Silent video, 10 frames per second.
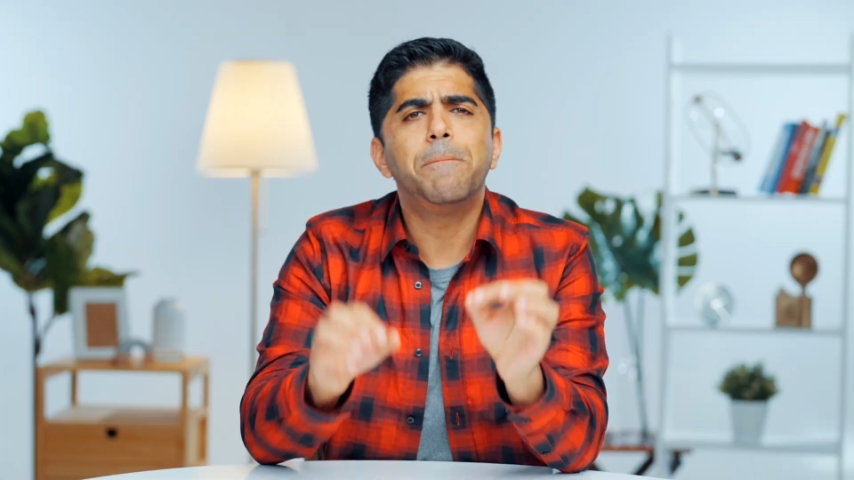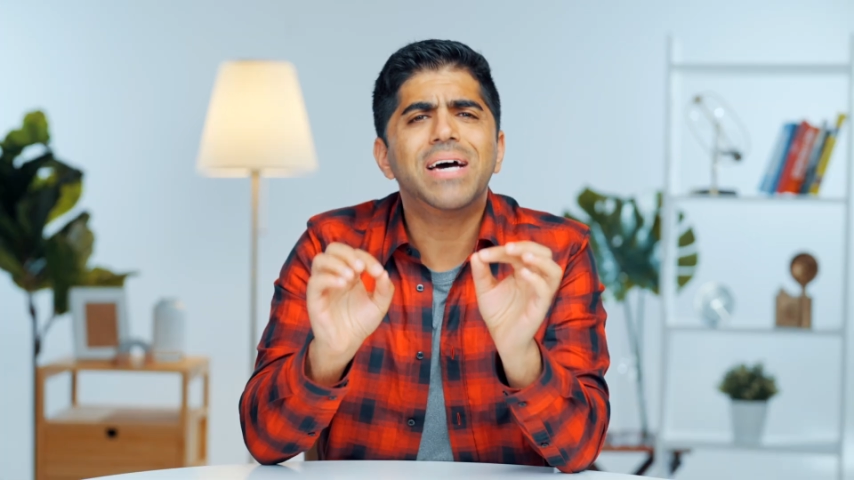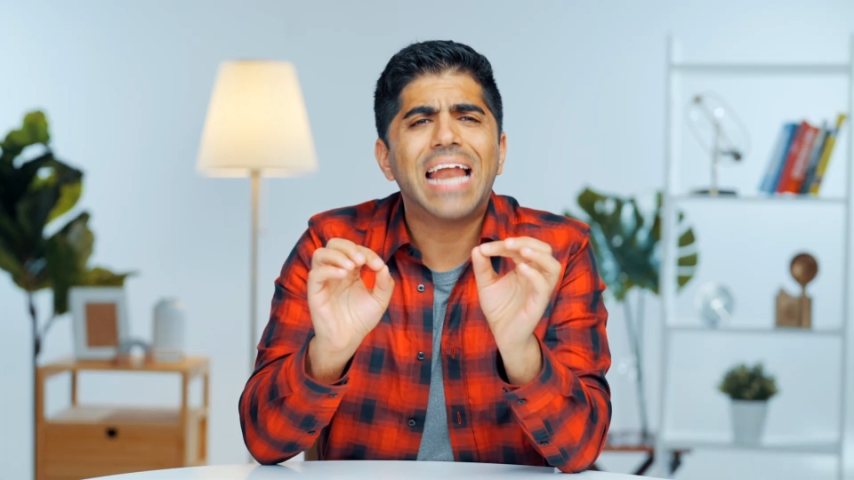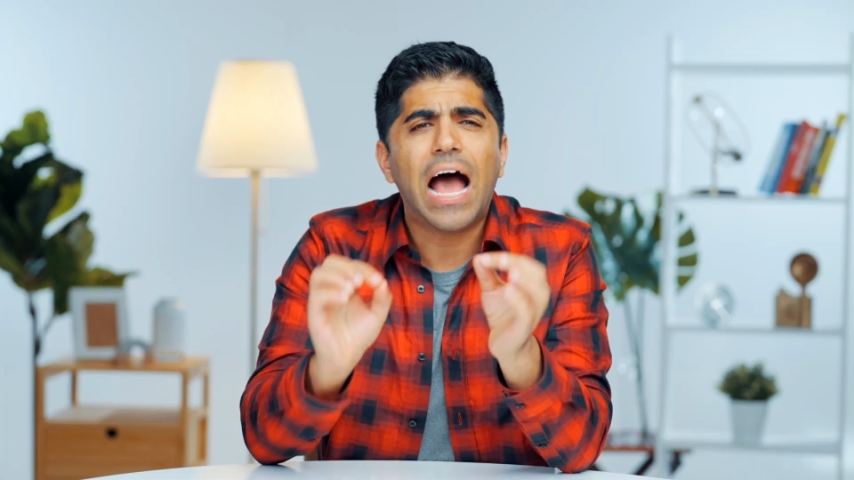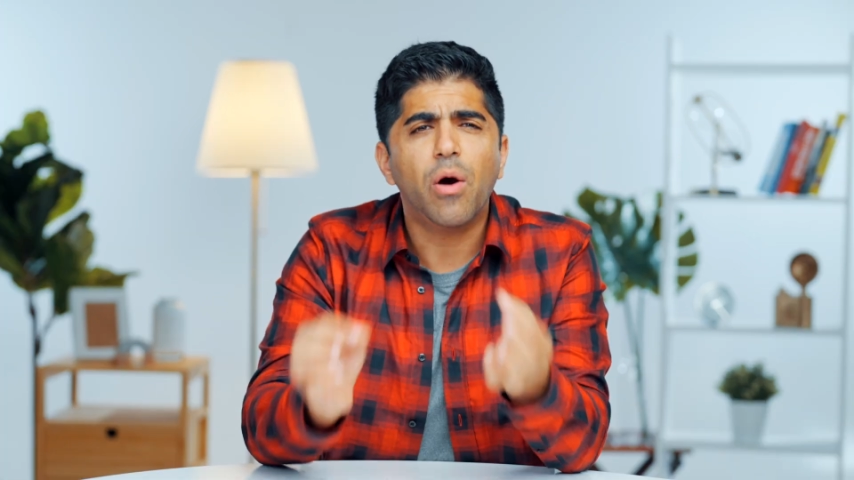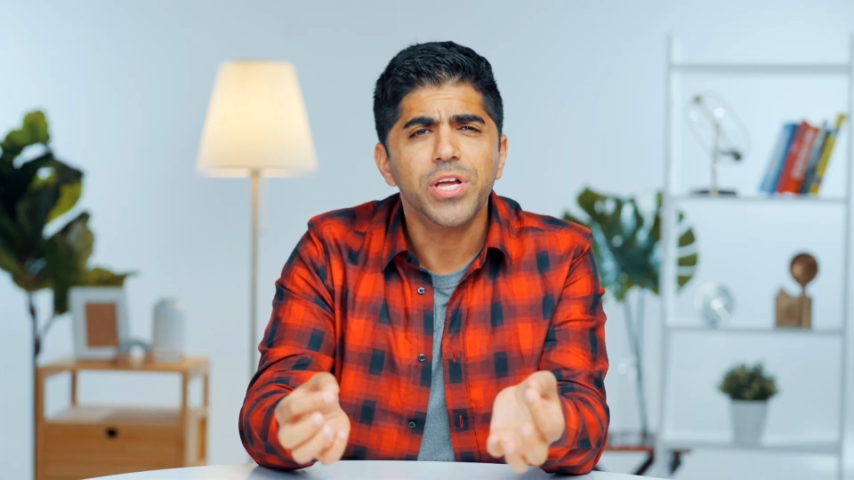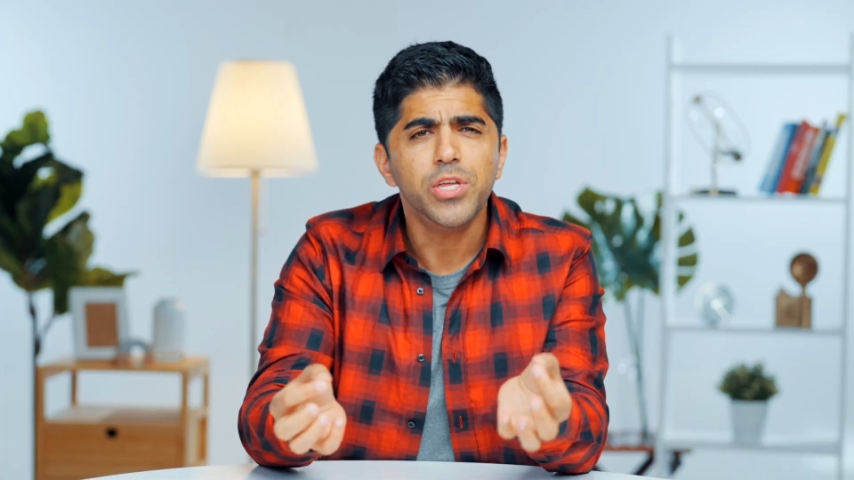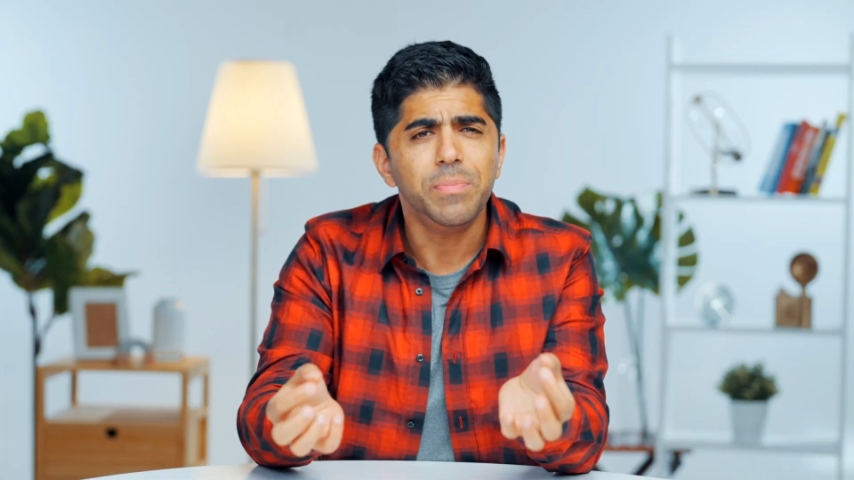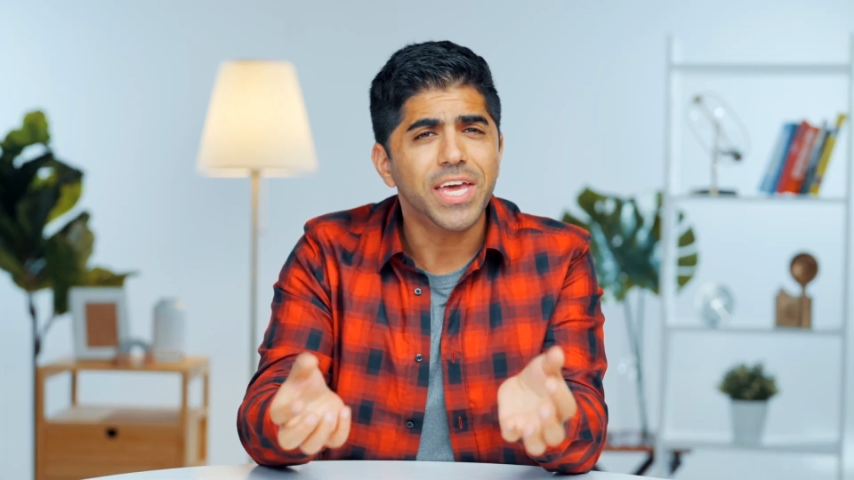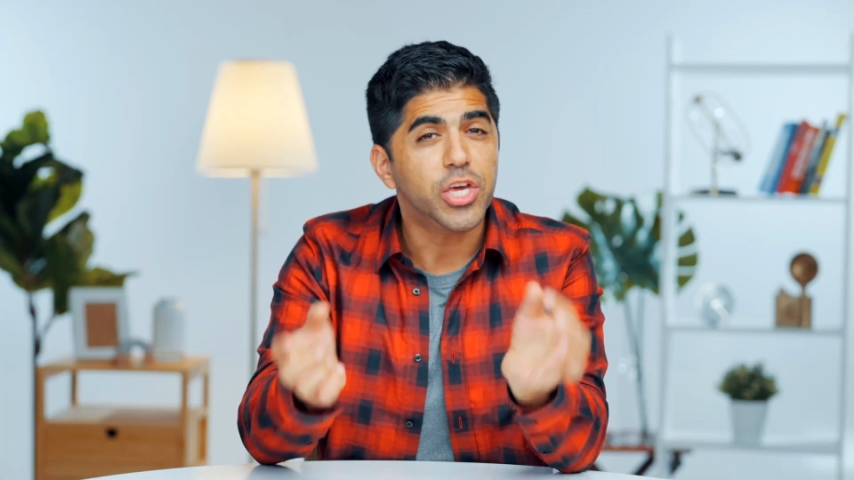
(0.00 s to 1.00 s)
But how
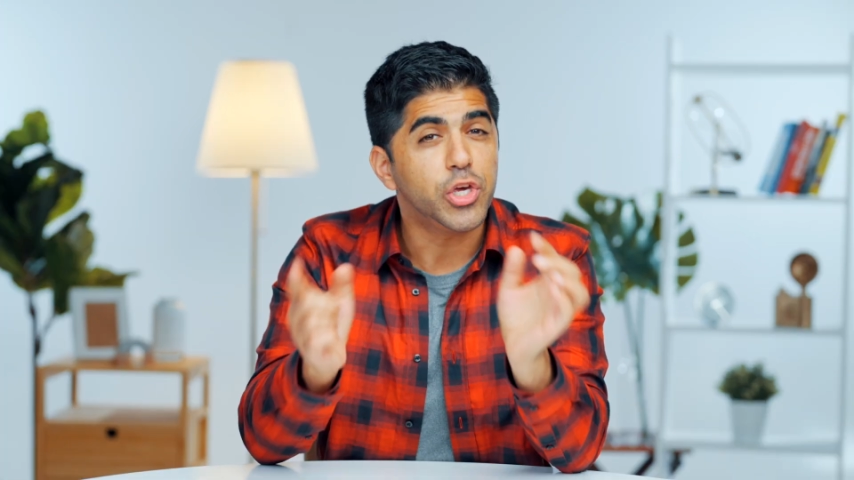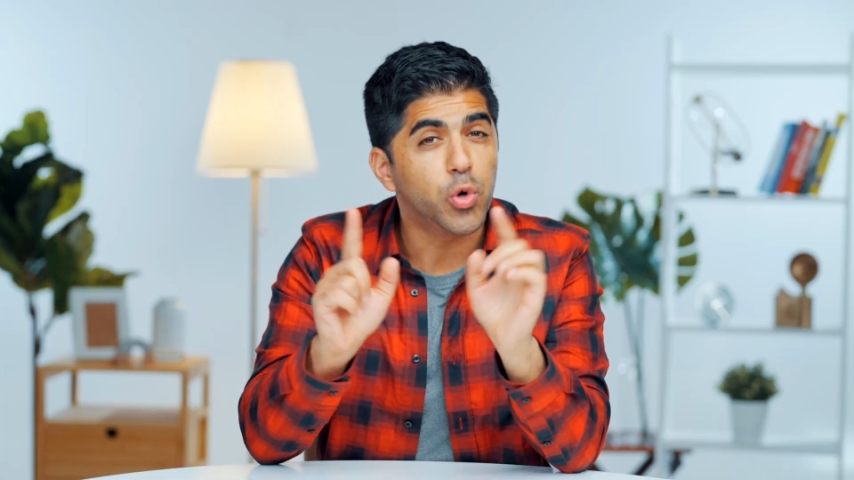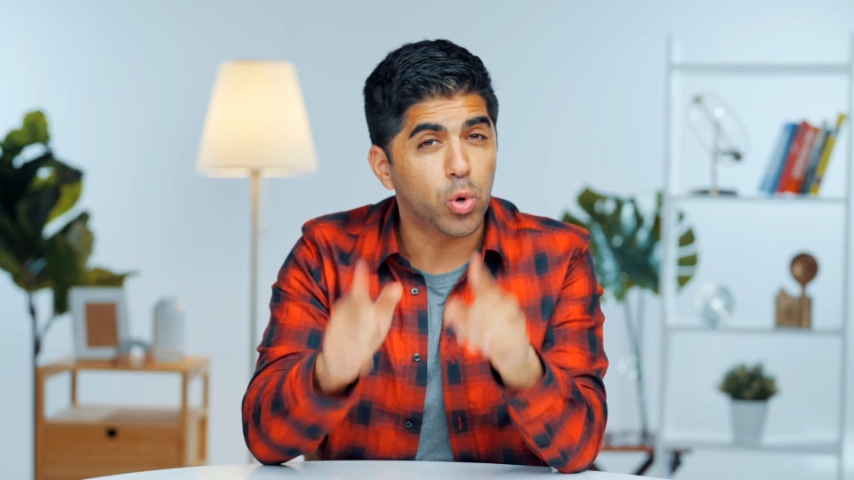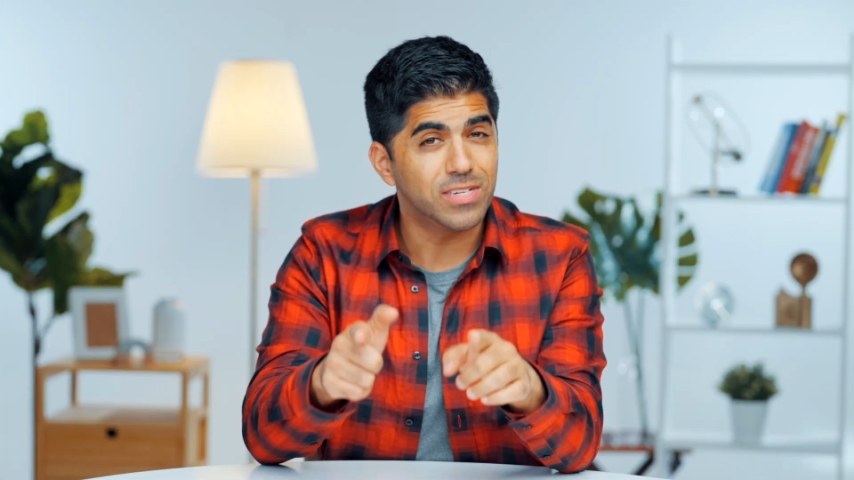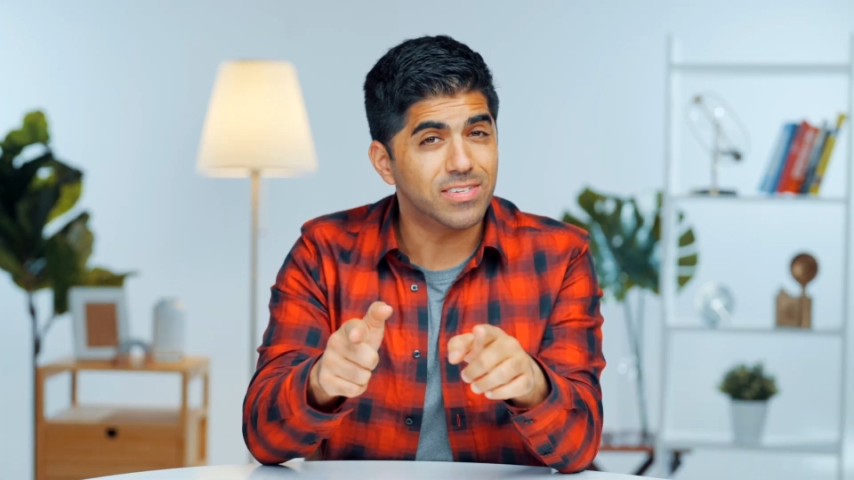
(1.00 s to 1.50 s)
can you make your